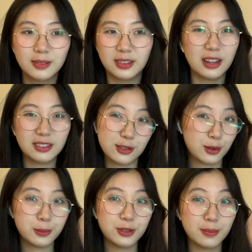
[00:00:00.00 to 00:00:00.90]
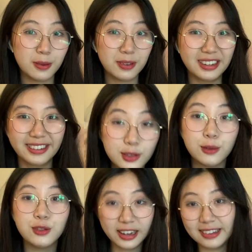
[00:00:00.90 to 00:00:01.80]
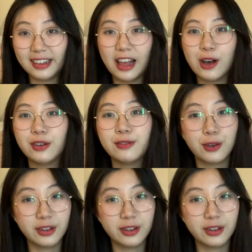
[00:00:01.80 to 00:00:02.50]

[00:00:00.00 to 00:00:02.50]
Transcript: down the description maybe. So check that out if you're